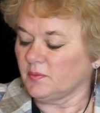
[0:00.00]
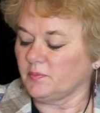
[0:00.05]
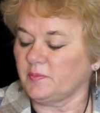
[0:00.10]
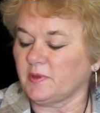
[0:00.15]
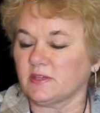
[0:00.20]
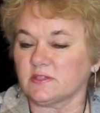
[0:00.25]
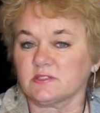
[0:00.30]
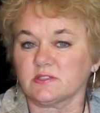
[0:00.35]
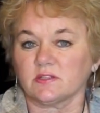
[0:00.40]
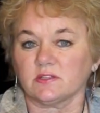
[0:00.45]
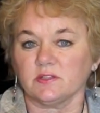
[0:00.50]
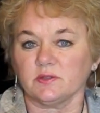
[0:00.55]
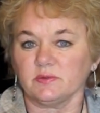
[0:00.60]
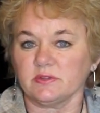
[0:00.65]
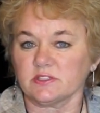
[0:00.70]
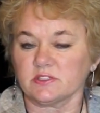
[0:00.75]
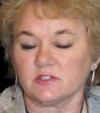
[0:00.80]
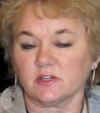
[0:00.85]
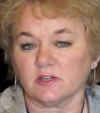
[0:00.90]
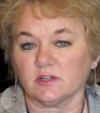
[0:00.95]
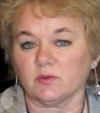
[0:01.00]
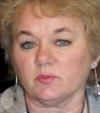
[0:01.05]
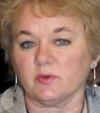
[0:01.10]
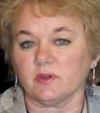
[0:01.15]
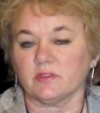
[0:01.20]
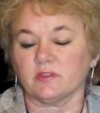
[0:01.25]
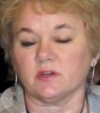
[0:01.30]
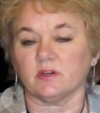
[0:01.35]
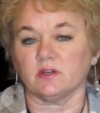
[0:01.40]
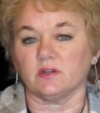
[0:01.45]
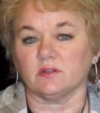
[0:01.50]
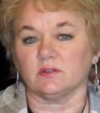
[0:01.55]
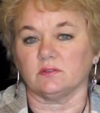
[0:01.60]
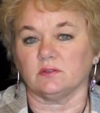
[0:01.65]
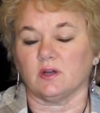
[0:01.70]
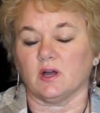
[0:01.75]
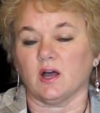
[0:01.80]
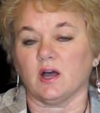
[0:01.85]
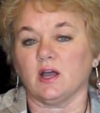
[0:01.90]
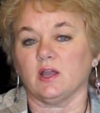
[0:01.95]
Basically, we started with
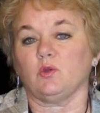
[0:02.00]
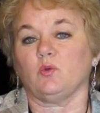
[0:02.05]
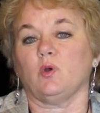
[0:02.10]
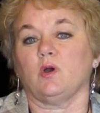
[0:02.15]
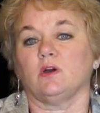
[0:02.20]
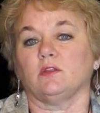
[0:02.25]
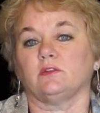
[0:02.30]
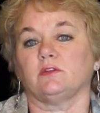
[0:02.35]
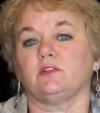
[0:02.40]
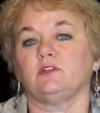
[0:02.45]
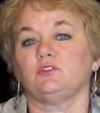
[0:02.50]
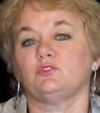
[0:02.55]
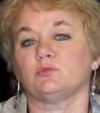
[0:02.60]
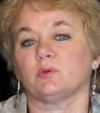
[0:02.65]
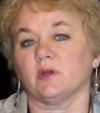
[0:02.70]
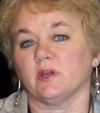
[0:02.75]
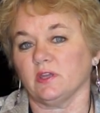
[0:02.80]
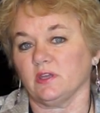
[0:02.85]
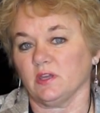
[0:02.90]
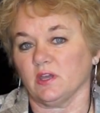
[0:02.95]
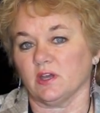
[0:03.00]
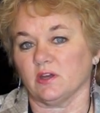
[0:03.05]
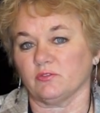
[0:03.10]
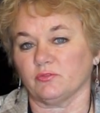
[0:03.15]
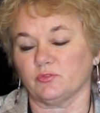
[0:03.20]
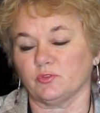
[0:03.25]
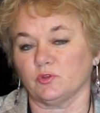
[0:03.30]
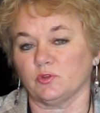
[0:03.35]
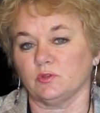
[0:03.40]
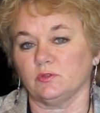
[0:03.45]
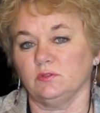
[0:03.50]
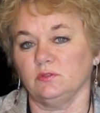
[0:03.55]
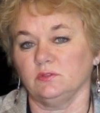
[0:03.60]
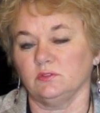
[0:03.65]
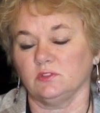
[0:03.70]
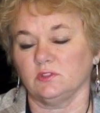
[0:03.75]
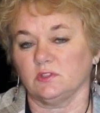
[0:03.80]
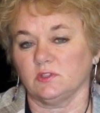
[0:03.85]
a high-quality dry cat food